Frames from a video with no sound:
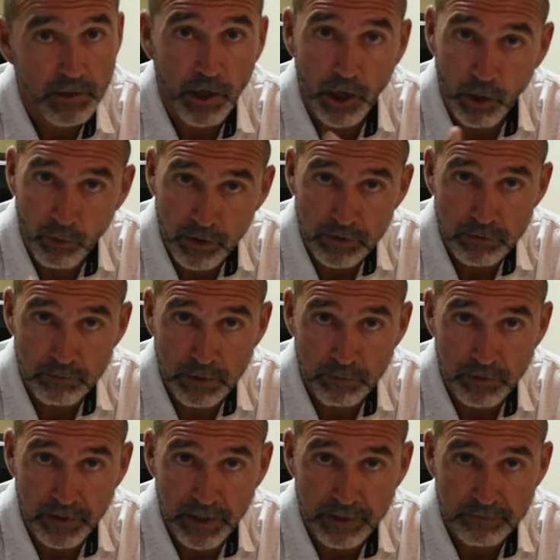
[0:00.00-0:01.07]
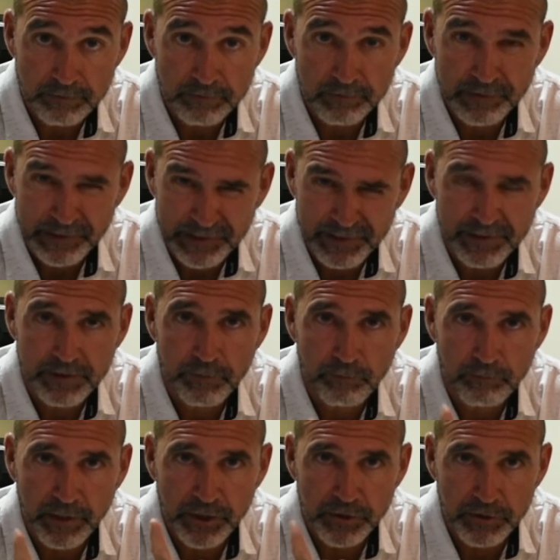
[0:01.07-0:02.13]
Always remember that.
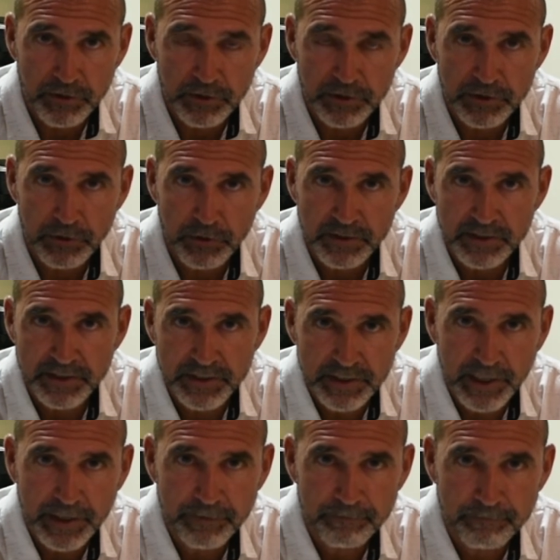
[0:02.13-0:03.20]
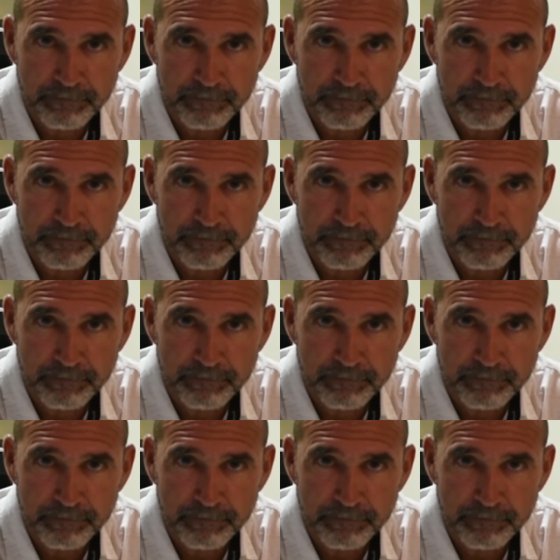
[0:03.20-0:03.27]
Make your good choices today.